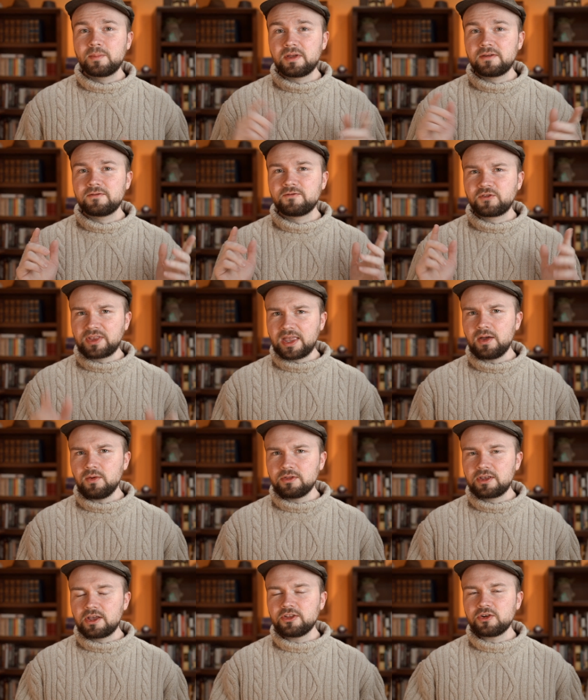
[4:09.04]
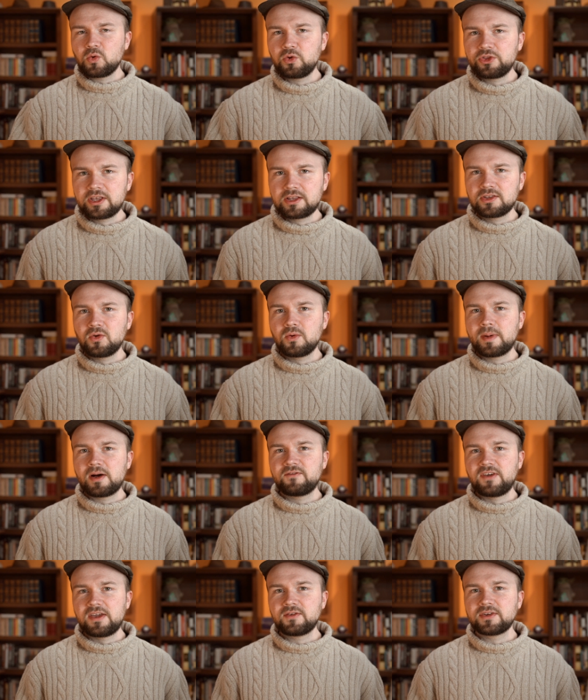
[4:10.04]
But for now, the other cool thing to know about
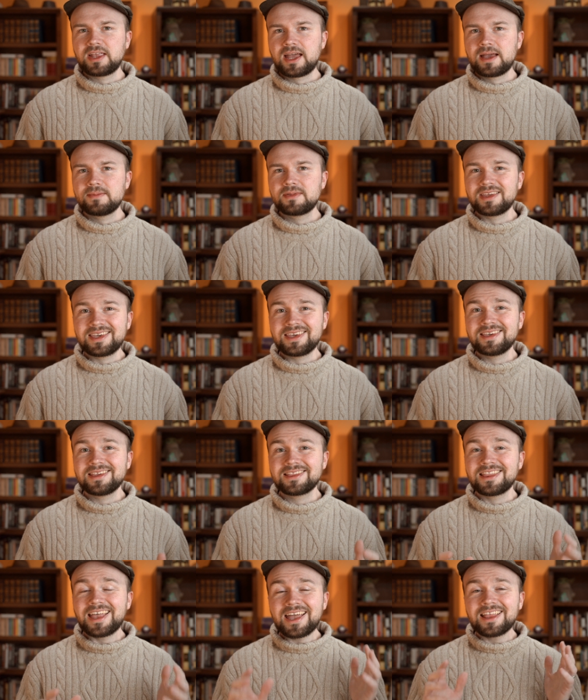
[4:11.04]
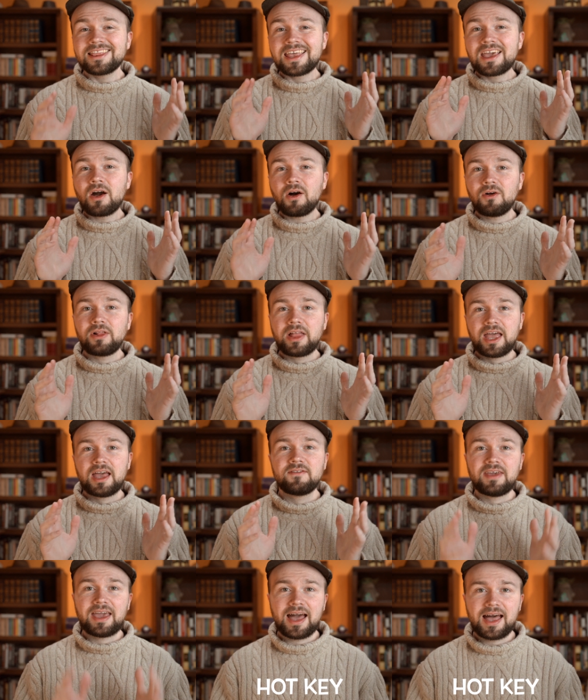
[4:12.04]
favorite tabs is that they all
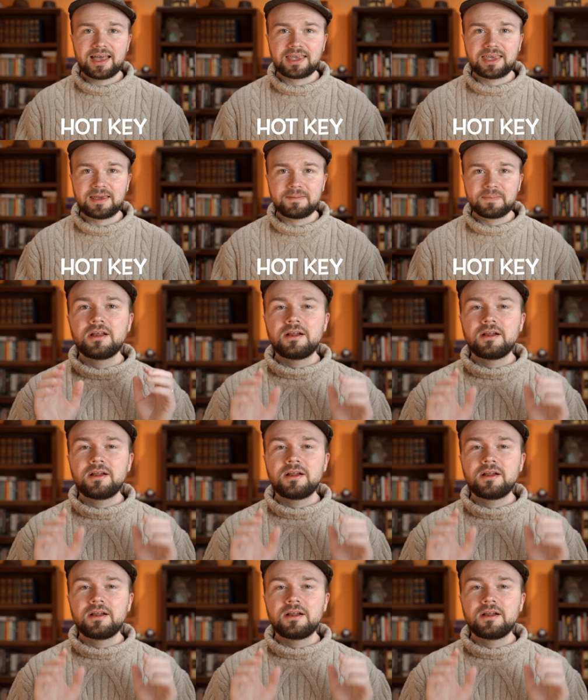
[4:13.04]
have a hotkey.